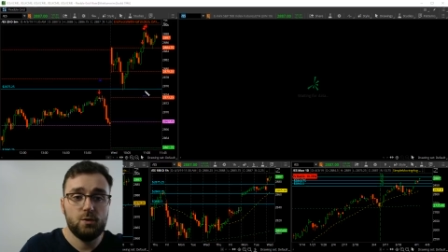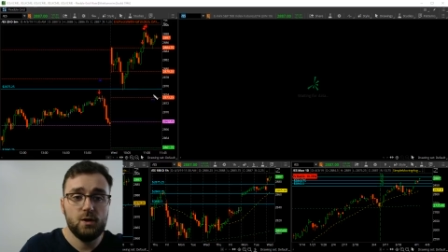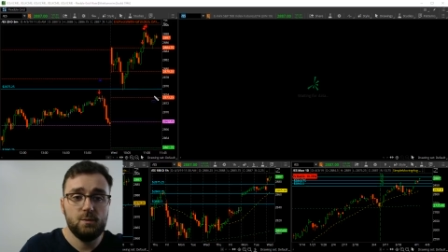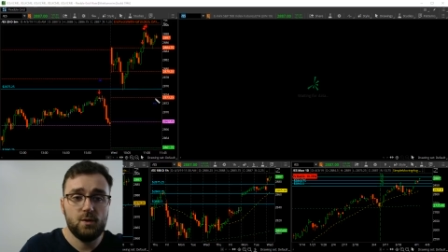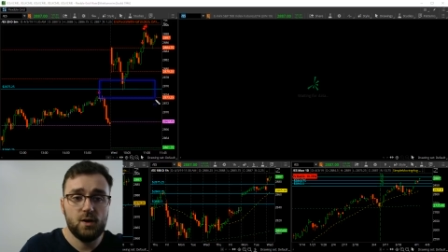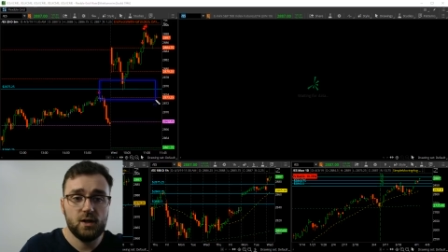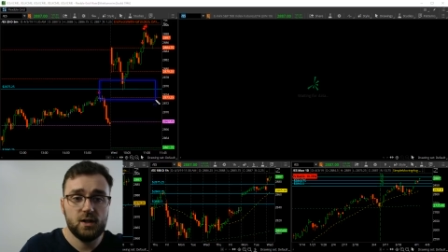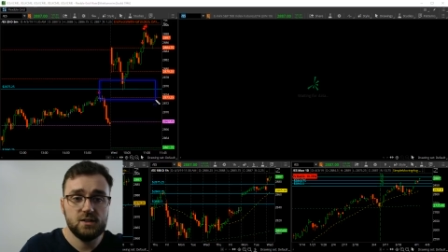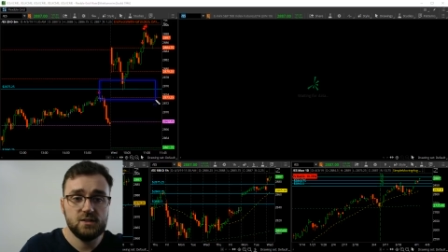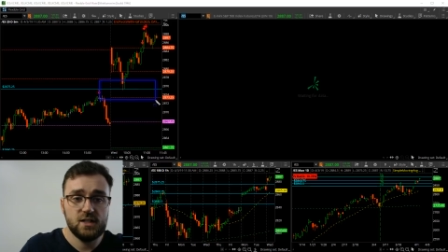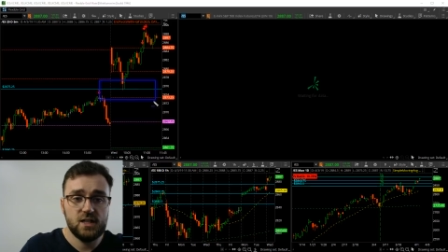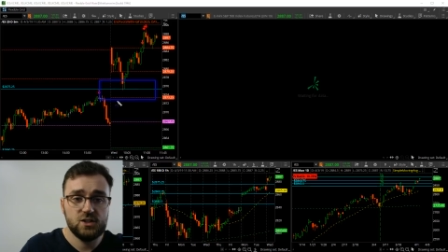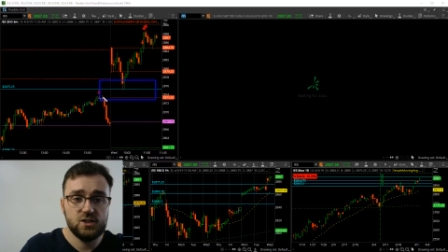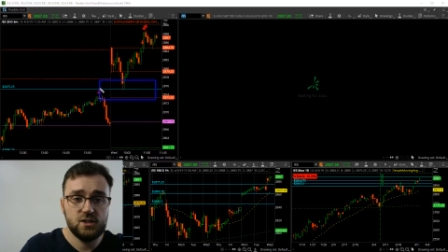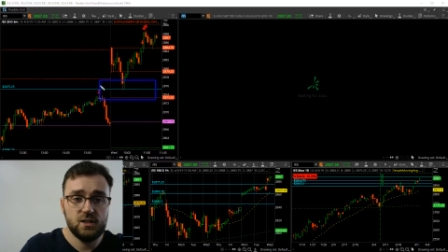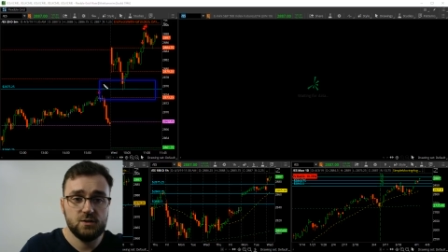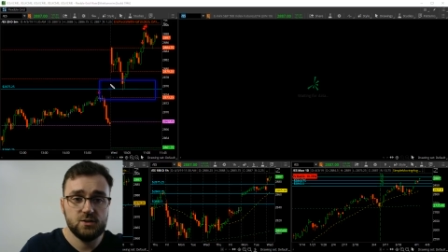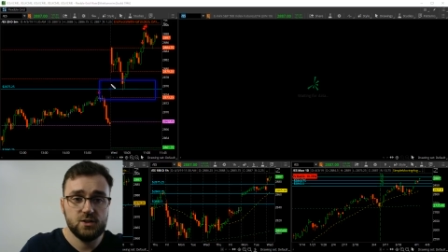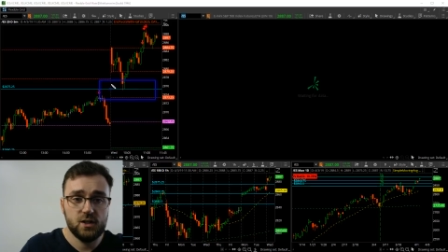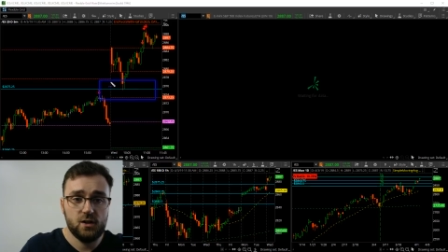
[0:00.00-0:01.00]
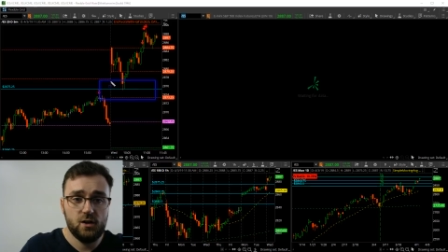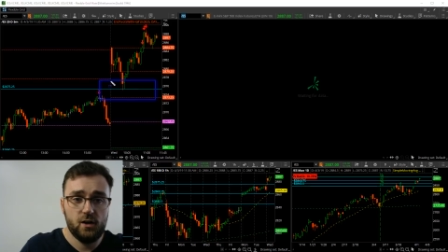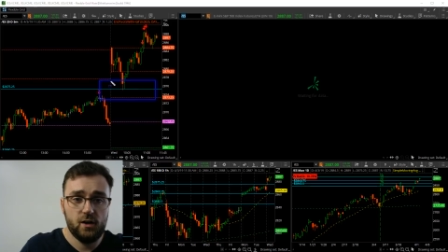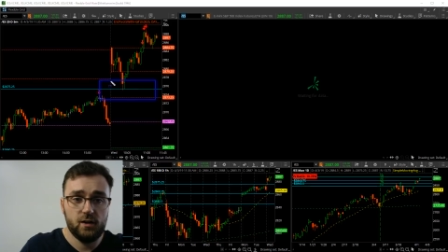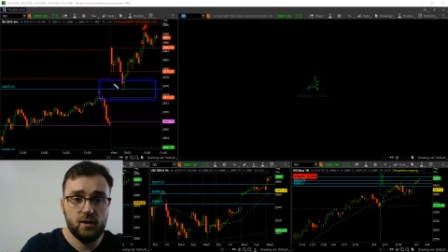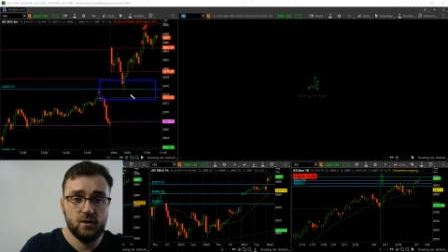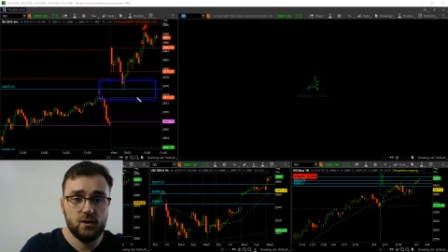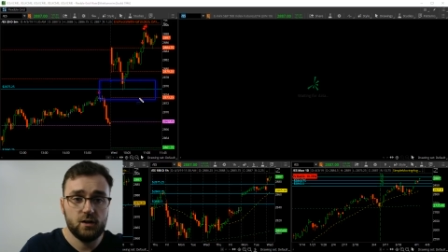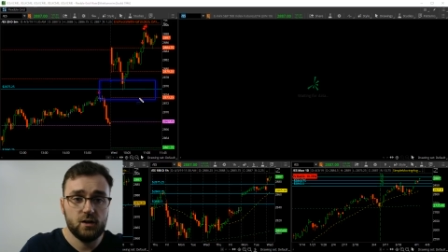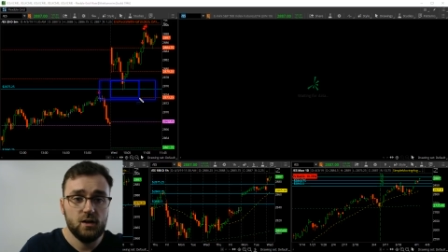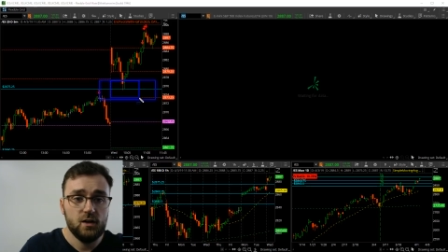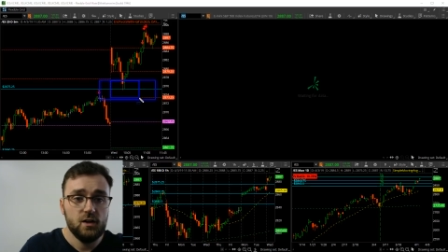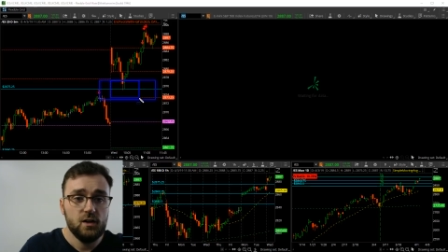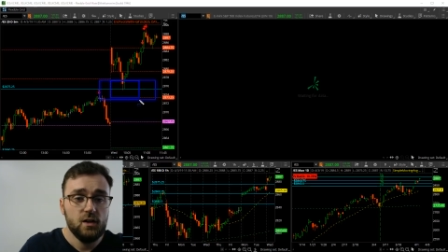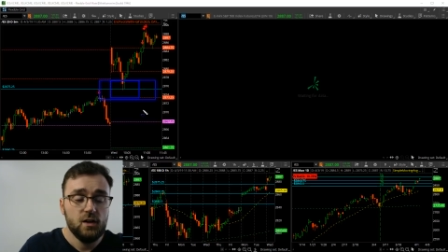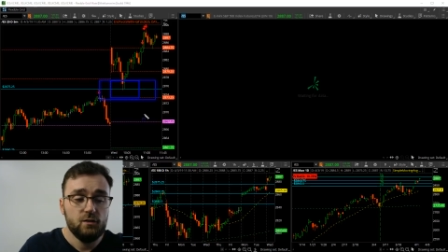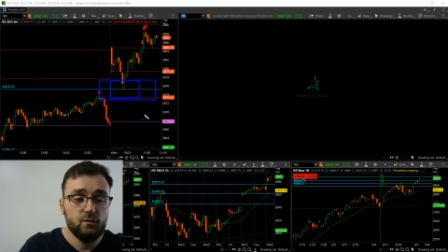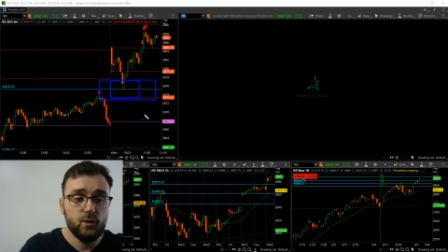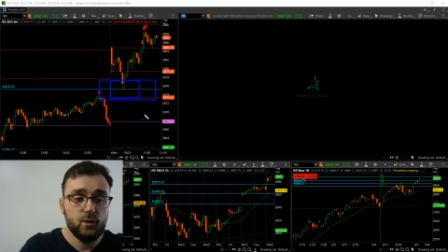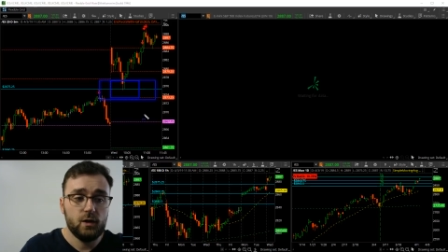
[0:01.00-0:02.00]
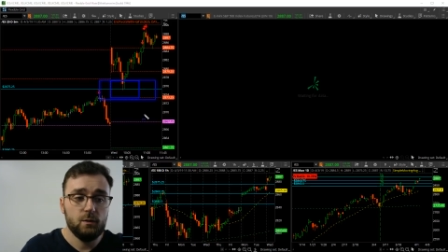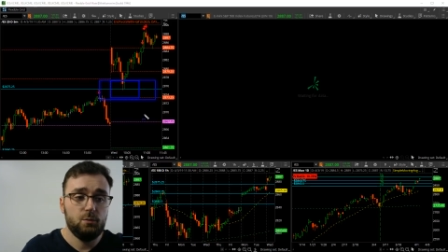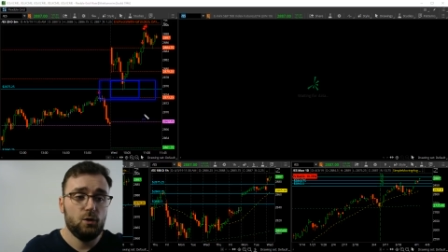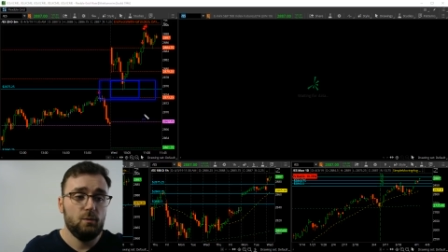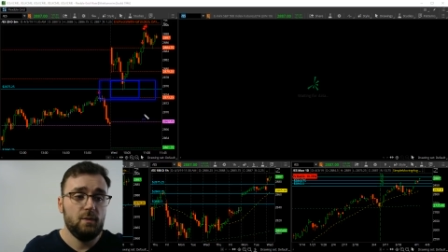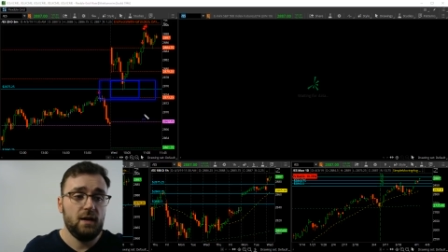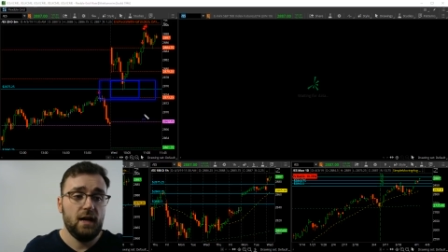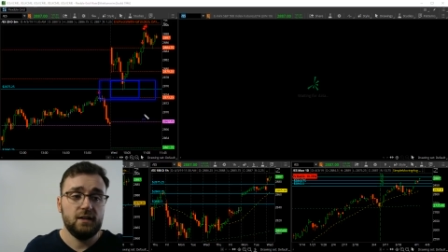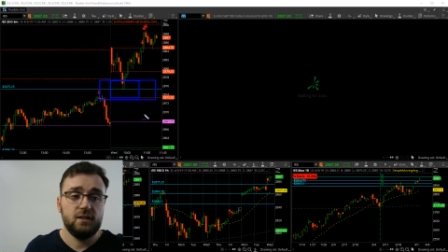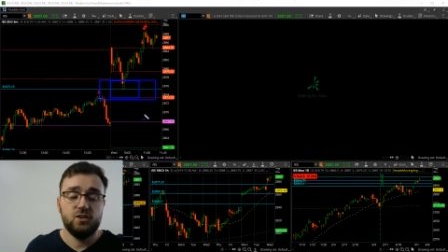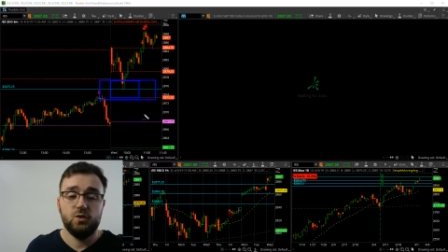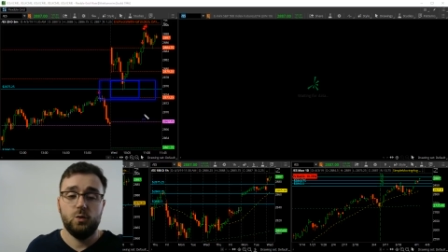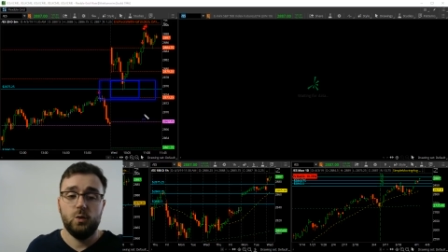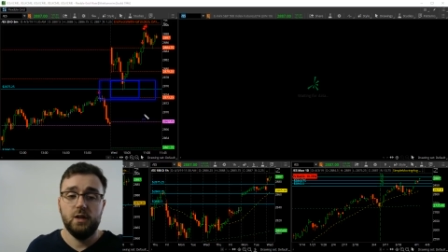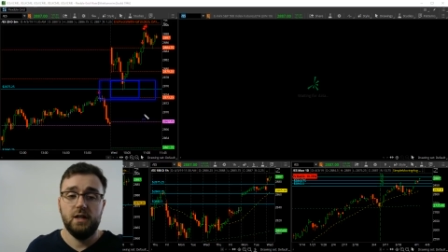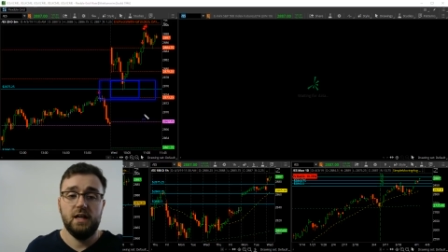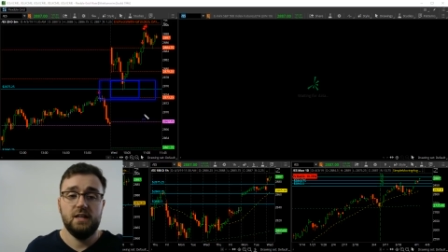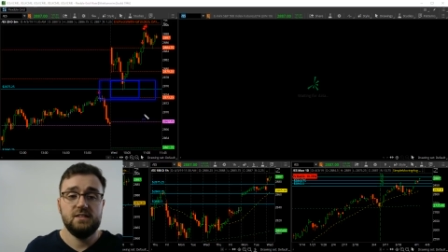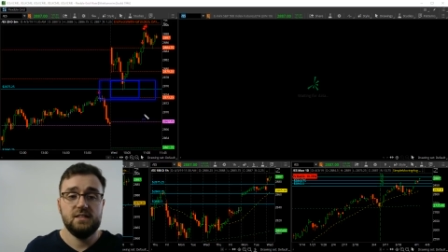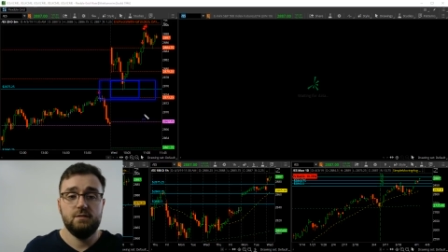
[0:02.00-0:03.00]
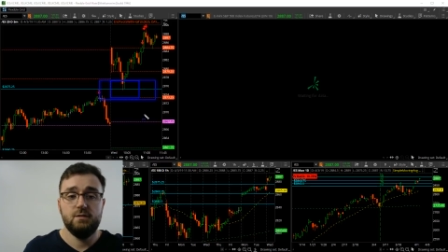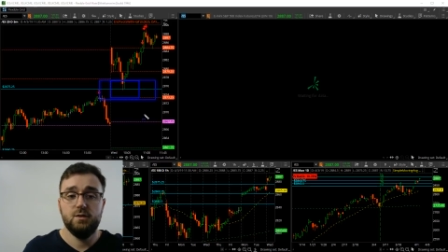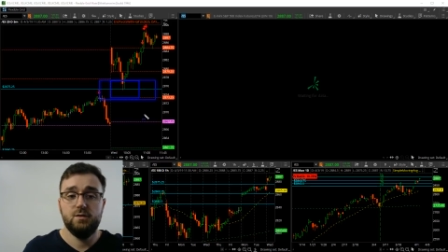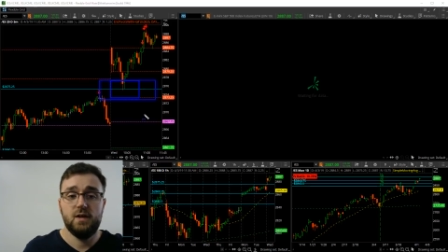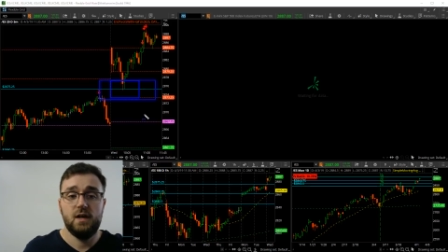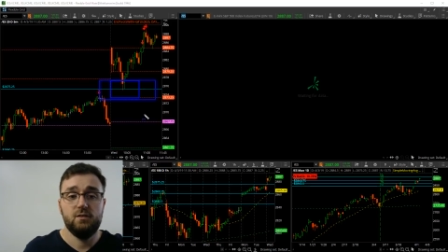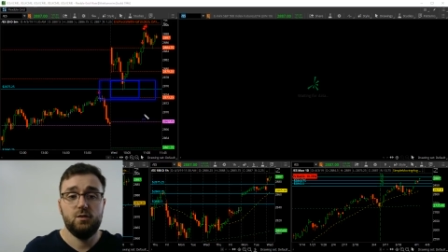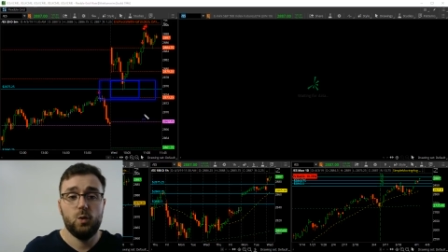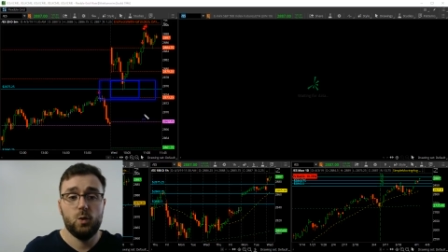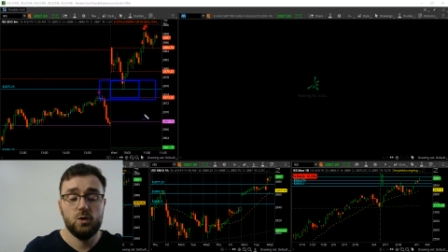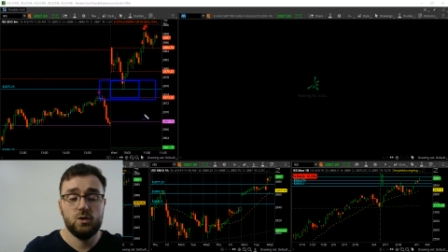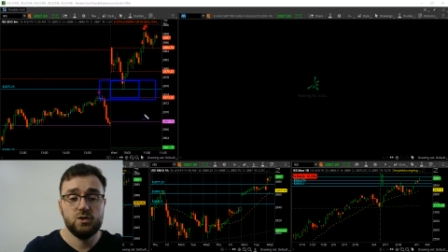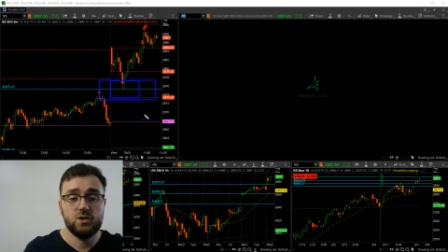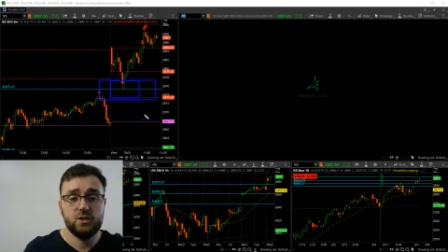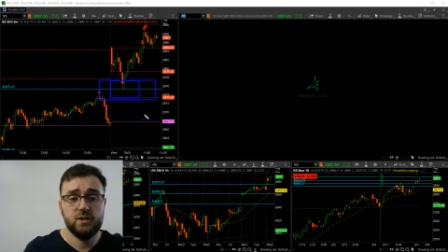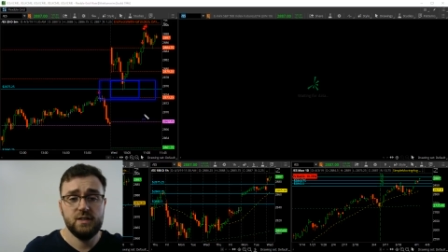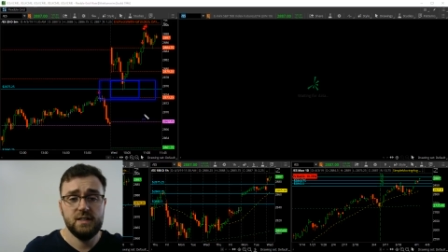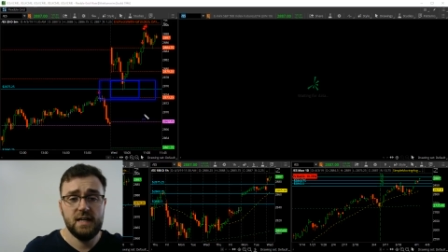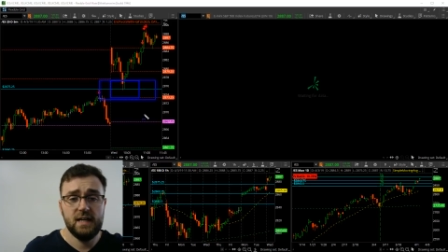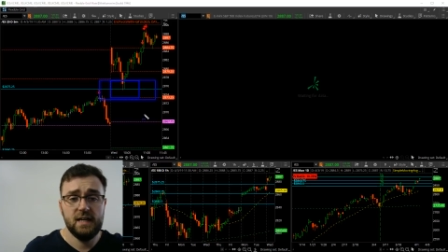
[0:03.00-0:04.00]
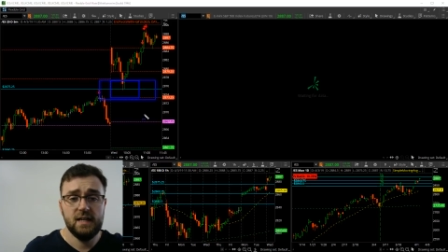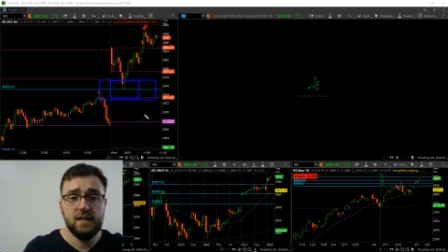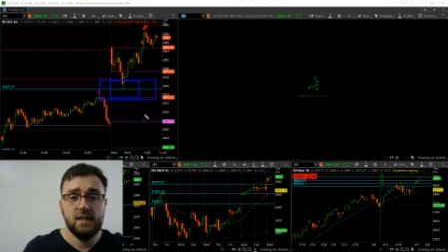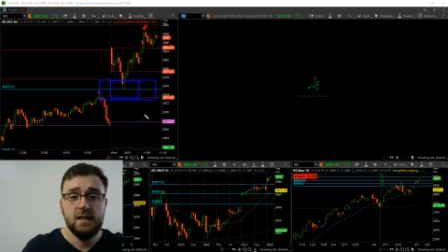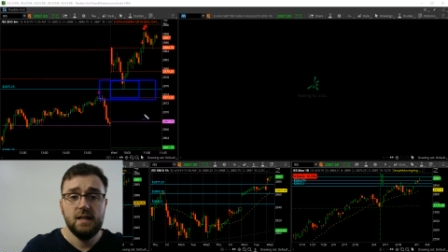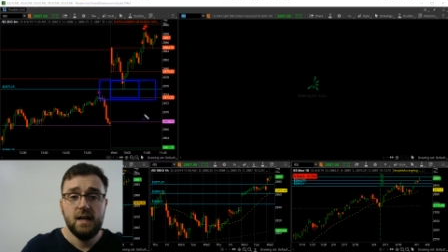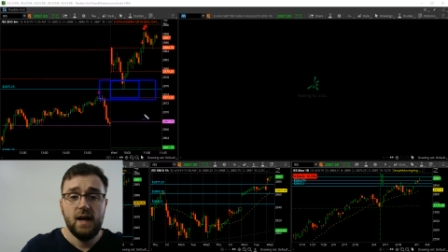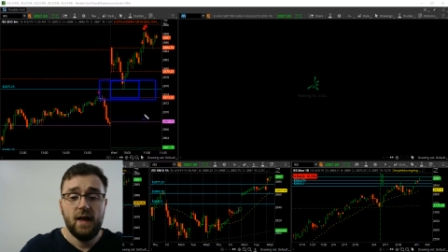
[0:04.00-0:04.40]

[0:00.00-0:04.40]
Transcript: pre-market session, I was like, all right, look, if we can pull back to 28.75 quarters on the day,